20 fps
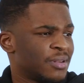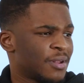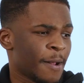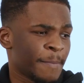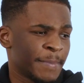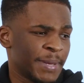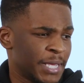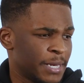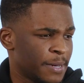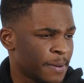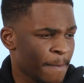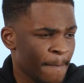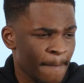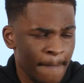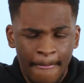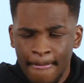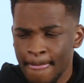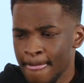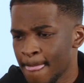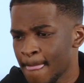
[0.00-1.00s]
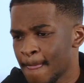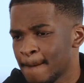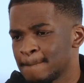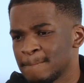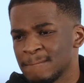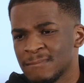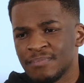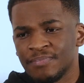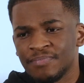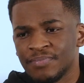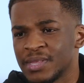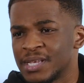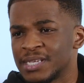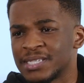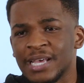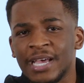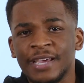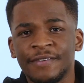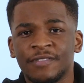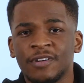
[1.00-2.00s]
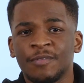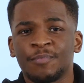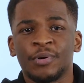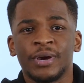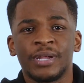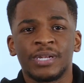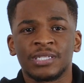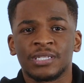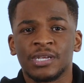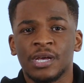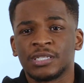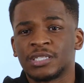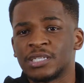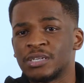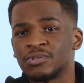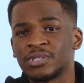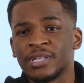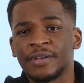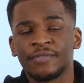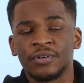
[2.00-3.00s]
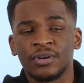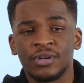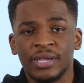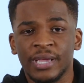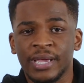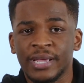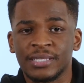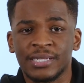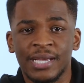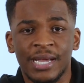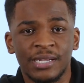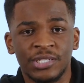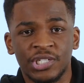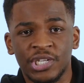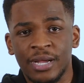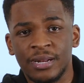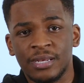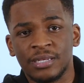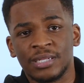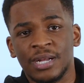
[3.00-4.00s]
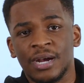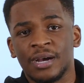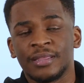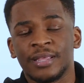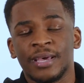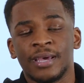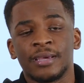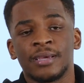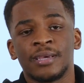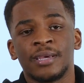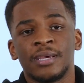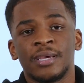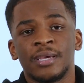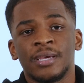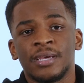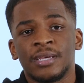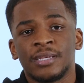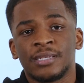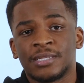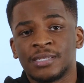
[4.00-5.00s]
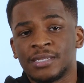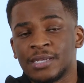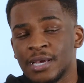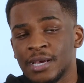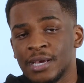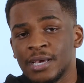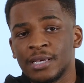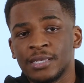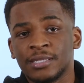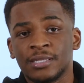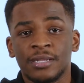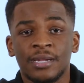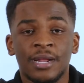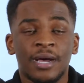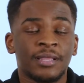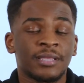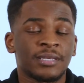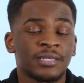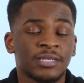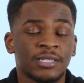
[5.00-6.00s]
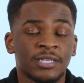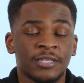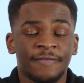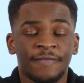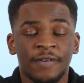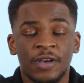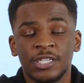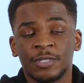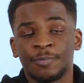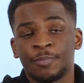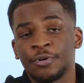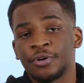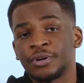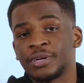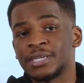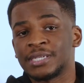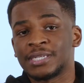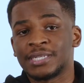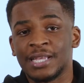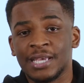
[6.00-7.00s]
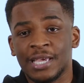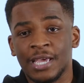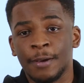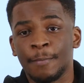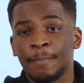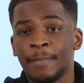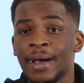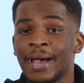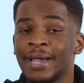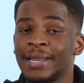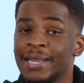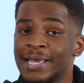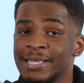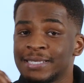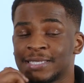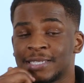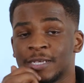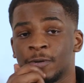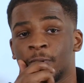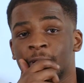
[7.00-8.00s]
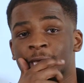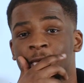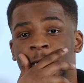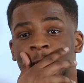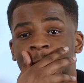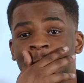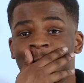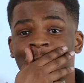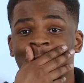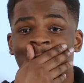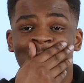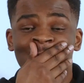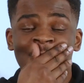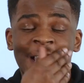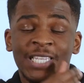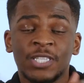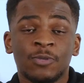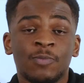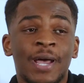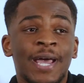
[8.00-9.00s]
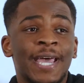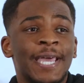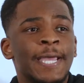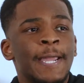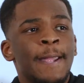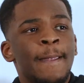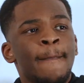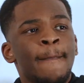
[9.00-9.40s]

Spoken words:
I mean, is there even a point in discussing? He was never going to get challenged out there. City, so now this is his first period. He's sticking by and let's see what he can do. And that's why